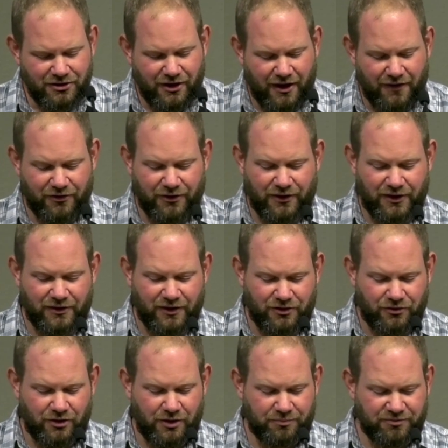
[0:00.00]
to everything
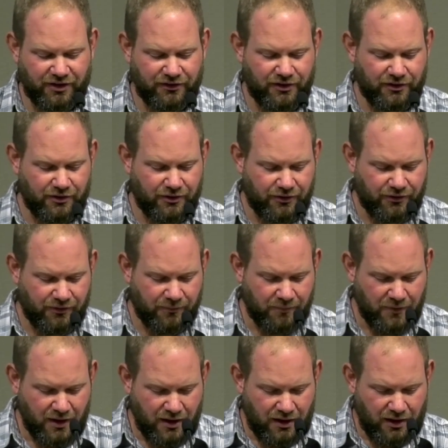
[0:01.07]
that creeps on the earth
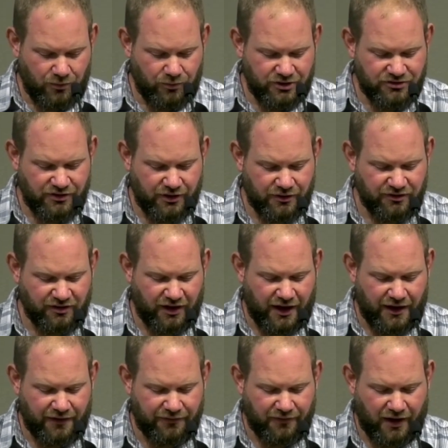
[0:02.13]
in which there is
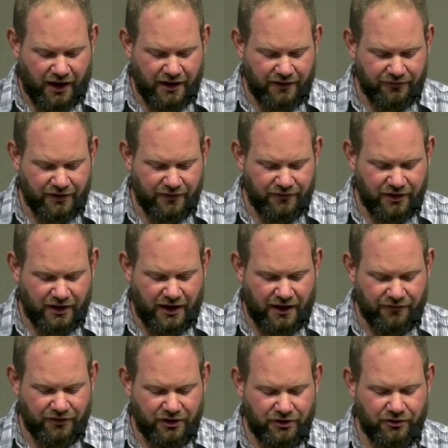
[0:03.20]
life. I have given every